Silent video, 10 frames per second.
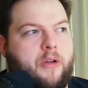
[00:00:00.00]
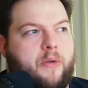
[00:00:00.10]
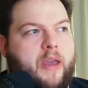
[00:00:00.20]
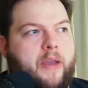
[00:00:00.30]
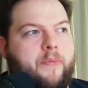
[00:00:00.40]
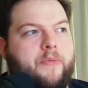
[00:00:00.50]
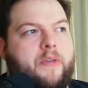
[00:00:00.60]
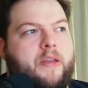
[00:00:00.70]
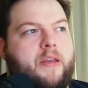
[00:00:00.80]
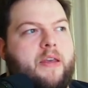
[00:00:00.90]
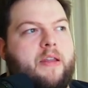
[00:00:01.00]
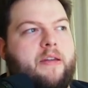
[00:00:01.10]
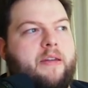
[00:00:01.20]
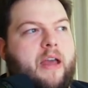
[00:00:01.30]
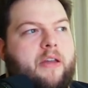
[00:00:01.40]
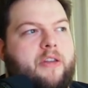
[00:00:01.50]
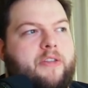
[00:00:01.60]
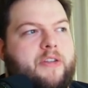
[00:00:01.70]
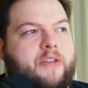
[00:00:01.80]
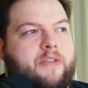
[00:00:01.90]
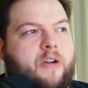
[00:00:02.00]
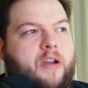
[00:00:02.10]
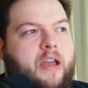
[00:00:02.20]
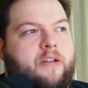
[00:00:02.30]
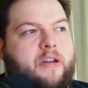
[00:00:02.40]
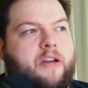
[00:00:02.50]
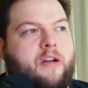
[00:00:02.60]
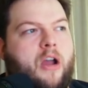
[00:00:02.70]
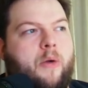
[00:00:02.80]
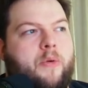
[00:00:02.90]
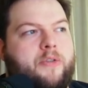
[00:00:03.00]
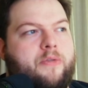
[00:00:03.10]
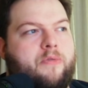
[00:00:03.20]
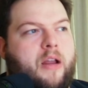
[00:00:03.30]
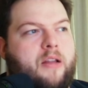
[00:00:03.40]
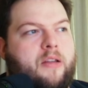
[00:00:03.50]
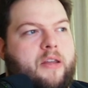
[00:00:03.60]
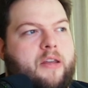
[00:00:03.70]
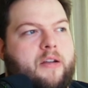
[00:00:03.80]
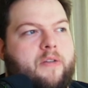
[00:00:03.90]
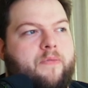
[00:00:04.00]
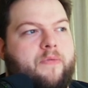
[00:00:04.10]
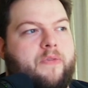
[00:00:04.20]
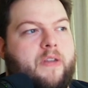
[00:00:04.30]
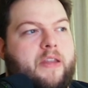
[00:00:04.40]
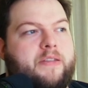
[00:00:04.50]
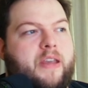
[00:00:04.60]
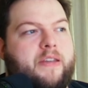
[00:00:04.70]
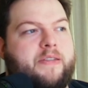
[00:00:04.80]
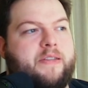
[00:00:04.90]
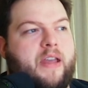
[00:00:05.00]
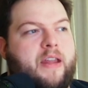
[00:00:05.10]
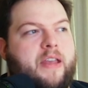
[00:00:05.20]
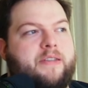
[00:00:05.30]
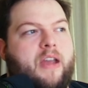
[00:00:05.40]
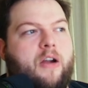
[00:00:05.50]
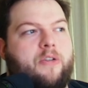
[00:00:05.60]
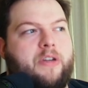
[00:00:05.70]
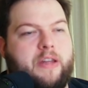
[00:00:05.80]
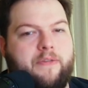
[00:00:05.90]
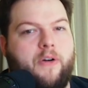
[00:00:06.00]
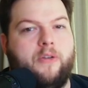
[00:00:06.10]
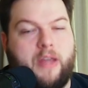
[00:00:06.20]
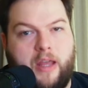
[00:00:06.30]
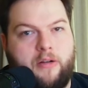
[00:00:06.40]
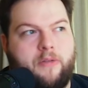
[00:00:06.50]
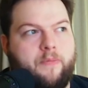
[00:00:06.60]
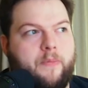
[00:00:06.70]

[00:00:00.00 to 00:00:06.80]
Okay, now that this is our header here, I want to right click here and say set as our default header.